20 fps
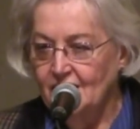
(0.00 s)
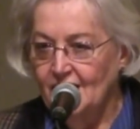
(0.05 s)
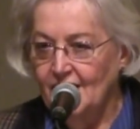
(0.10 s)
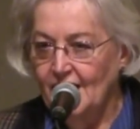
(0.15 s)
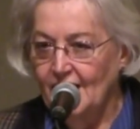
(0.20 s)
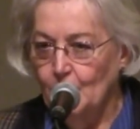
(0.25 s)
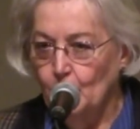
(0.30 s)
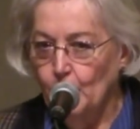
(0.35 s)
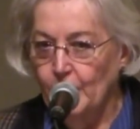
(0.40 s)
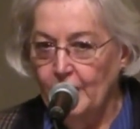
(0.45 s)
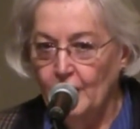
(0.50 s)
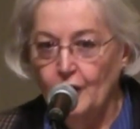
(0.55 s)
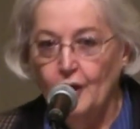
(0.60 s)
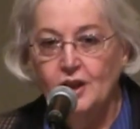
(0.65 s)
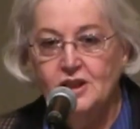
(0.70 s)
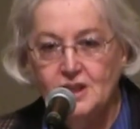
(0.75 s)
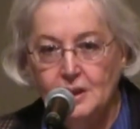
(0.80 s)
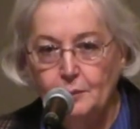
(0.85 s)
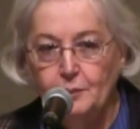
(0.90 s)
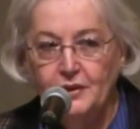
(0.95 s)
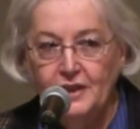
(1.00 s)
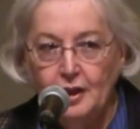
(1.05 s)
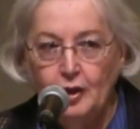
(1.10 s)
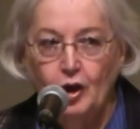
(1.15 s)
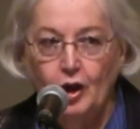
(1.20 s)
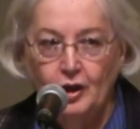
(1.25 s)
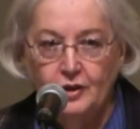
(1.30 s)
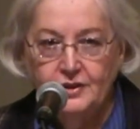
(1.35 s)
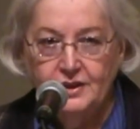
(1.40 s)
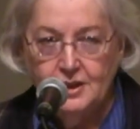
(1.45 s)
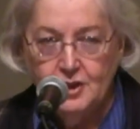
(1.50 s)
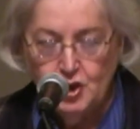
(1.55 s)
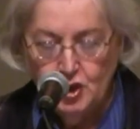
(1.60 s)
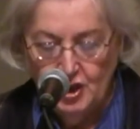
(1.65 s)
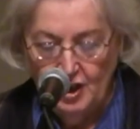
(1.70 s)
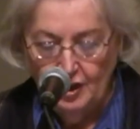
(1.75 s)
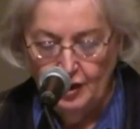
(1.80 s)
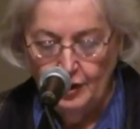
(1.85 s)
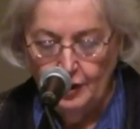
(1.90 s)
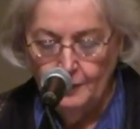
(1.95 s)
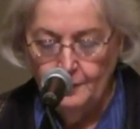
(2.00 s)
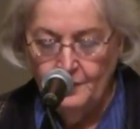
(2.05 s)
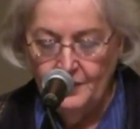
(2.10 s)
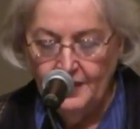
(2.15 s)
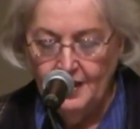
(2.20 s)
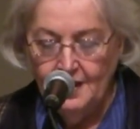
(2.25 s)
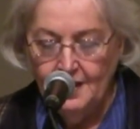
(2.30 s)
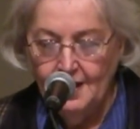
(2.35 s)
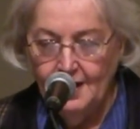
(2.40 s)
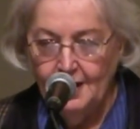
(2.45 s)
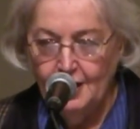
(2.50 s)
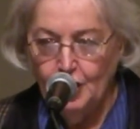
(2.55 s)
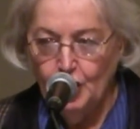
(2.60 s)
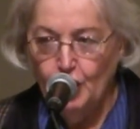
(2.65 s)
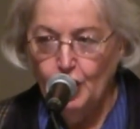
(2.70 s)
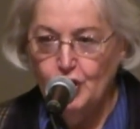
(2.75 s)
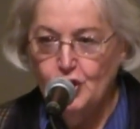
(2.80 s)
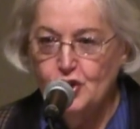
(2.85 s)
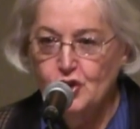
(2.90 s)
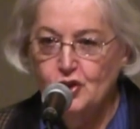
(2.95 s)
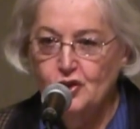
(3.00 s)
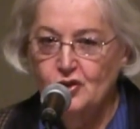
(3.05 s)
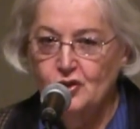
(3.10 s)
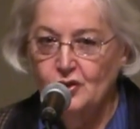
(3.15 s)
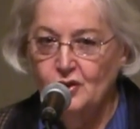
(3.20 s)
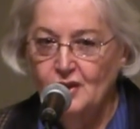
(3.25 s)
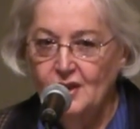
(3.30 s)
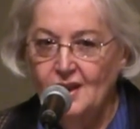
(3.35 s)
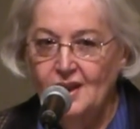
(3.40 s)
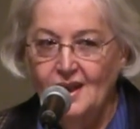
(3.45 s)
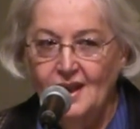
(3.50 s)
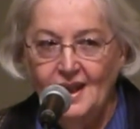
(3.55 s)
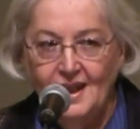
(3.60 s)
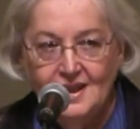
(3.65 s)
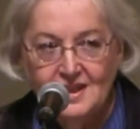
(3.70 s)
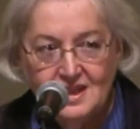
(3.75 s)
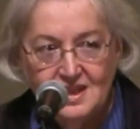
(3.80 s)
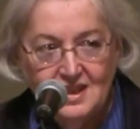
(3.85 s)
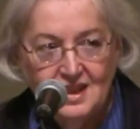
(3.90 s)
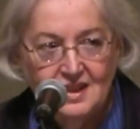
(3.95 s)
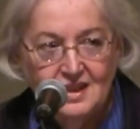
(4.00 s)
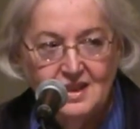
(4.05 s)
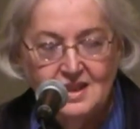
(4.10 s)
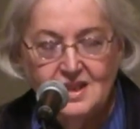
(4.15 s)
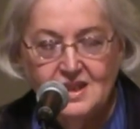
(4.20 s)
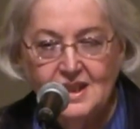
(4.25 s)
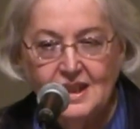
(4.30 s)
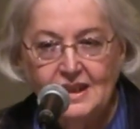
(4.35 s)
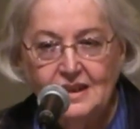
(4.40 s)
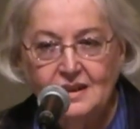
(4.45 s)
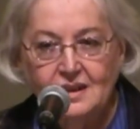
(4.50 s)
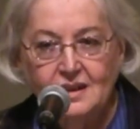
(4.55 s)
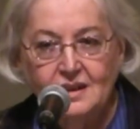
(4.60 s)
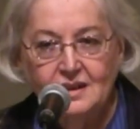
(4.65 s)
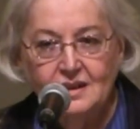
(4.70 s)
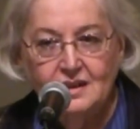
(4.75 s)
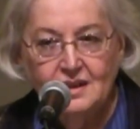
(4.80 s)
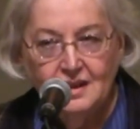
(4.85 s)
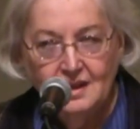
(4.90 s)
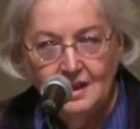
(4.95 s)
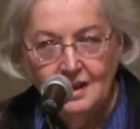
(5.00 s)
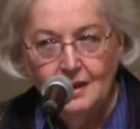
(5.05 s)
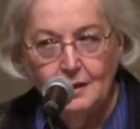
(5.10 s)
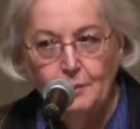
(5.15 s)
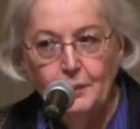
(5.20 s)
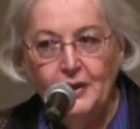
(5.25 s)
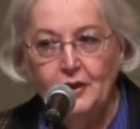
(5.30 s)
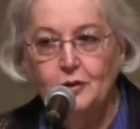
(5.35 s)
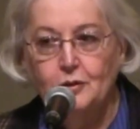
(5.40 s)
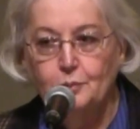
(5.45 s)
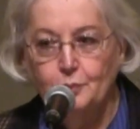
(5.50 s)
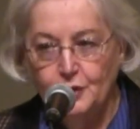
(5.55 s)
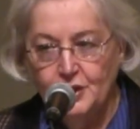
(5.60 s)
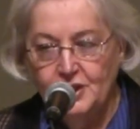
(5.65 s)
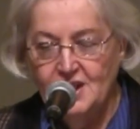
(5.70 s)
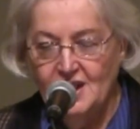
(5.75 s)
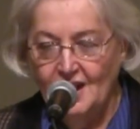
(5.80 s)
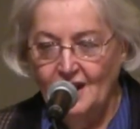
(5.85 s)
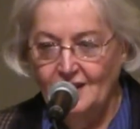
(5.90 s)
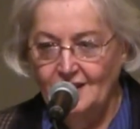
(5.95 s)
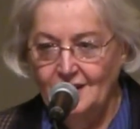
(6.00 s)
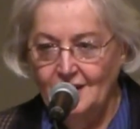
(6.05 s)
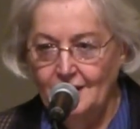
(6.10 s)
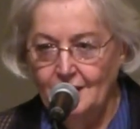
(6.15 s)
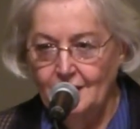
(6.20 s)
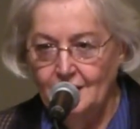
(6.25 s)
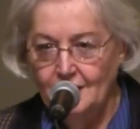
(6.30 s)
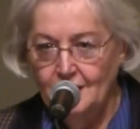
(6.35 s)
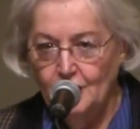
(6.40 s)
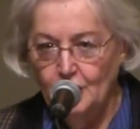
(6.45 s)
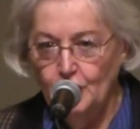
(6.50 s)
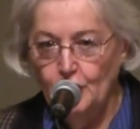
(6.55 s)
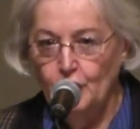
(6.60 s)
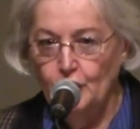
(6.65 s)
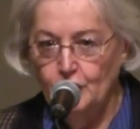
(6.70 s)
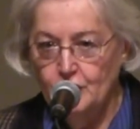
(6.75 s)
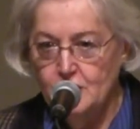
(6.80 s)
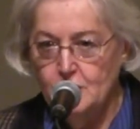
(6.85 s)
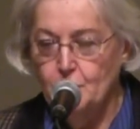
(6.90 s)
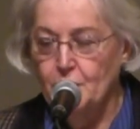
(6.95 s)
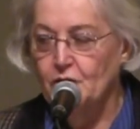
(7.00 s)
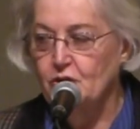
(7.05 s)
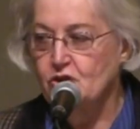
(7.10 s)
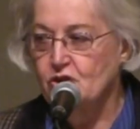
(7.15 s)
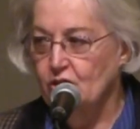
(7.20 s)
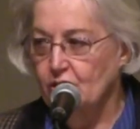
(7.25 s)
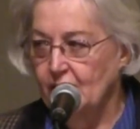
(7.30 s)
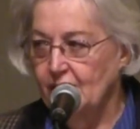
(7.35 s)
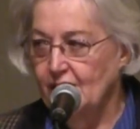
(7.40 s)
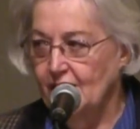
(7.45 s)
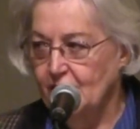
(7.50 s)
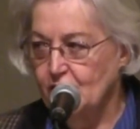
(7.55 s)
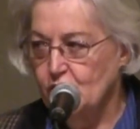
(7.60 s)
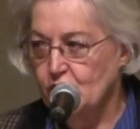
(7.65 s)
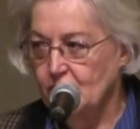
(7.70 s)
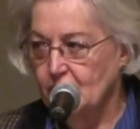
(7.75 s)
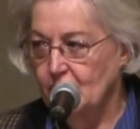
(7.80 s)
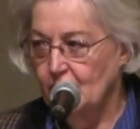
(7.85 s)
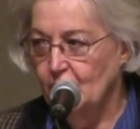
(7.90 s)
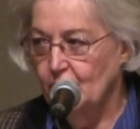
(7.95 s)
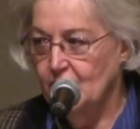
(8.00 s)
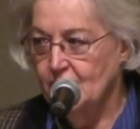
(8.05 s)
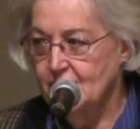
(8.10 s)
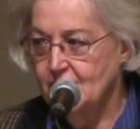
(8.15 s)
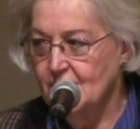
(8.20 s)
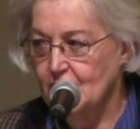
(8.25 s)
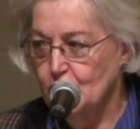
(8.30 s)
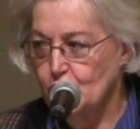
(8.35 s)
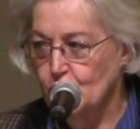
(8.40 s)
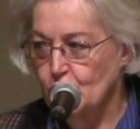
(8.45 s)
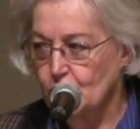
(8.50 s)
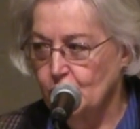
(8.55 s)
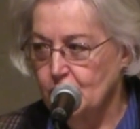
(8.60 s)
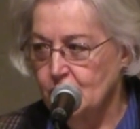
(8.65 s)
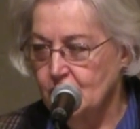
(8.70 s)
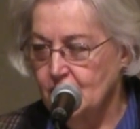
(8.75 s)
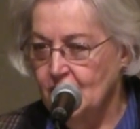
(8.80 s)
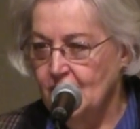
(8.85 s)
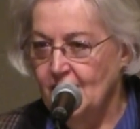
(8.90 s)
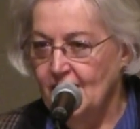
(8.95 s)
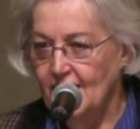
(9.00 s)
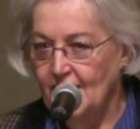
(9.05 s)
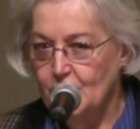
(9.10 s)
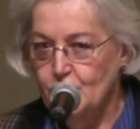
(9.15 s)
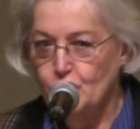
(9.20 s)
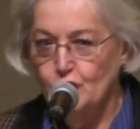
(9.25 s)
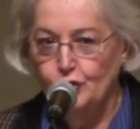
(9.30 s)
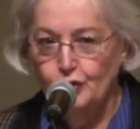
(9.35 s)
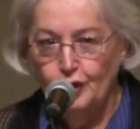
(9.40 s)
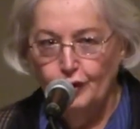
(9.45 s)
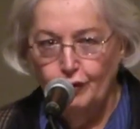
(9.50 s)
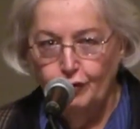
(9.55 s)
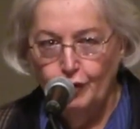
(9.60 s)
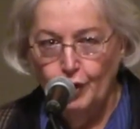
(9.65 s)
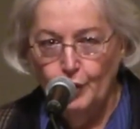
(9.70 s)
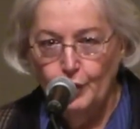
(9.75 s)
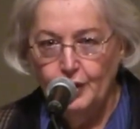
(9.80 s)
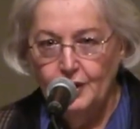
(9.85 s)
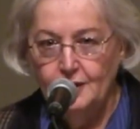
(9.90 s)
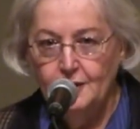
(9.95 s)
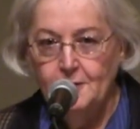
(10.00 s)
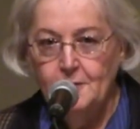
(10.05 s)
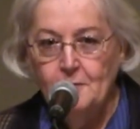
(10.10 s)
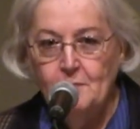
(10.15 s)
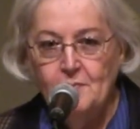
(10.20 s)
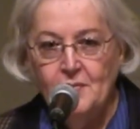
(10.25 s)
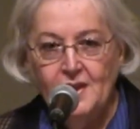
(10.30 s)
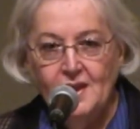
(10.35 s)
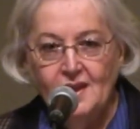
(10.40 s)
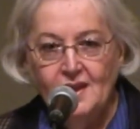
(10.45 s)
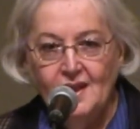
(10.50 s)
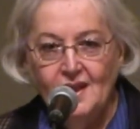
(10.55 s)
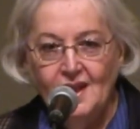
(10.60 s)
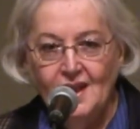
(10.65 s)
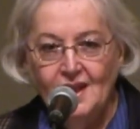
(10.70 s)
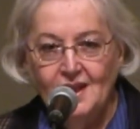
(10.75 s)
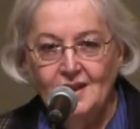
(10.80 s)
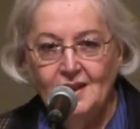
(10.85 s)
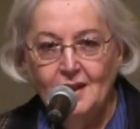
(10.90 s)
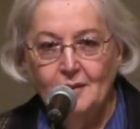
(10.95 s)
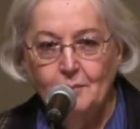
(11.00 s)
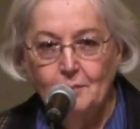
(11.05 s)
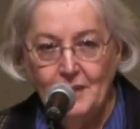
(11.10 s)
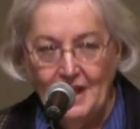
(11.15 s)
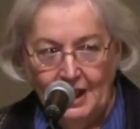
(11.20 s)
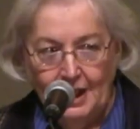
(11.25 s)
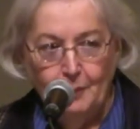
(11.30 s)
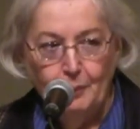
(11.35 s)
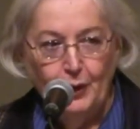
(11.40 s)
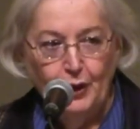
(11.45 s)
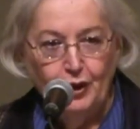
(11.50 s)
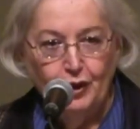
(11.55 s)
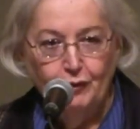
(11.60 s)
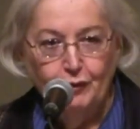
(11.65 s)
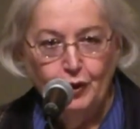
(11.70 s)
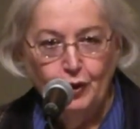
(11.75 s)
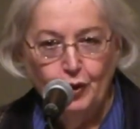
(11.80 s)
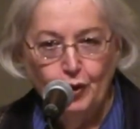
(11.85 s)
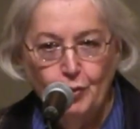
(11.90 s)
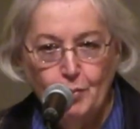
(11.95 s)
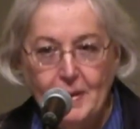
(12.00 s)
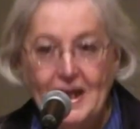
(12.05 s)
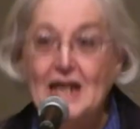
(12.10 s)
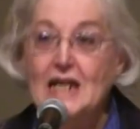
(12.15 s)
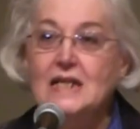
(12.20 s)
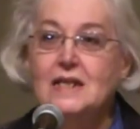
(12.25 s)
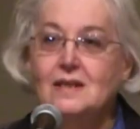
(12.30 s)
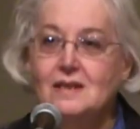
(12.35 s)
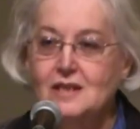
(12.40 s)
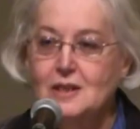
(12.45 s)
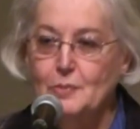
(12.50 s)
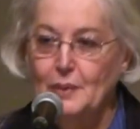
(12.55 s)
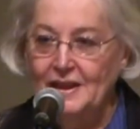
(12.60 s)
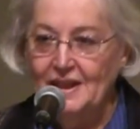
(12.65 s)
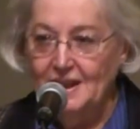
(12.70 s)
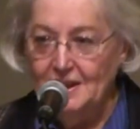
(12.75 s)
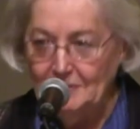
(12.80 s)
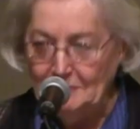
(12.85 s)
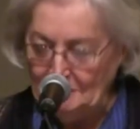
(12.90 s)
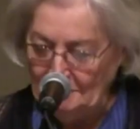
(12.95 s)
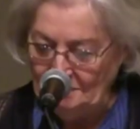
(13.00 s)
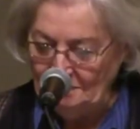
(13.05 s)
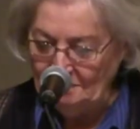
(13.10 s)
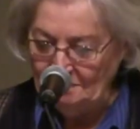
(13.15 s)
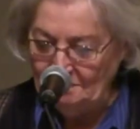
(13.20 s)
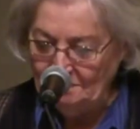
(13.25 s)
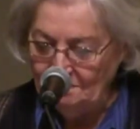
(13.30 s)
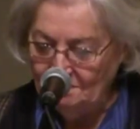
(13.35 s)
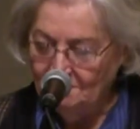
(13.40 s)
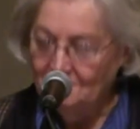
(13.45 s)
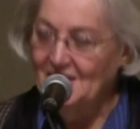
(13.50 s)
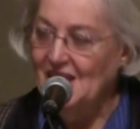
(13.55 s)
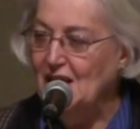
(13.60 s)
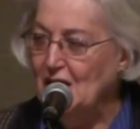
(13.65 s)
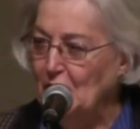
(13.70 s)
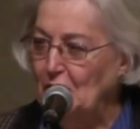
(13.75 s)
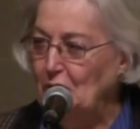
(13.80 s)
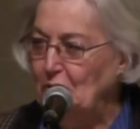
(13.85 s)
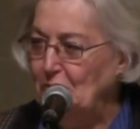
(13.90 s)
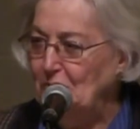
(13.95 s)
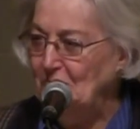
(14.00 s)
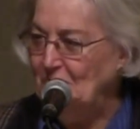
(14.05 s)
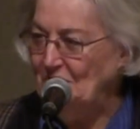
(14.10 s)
and we are simply called to share. And I encourage you, as Dennis said, to think about protecting your spiritual connection here at St. John's as you look forward and make it part of your own maintenance plan. Thank you.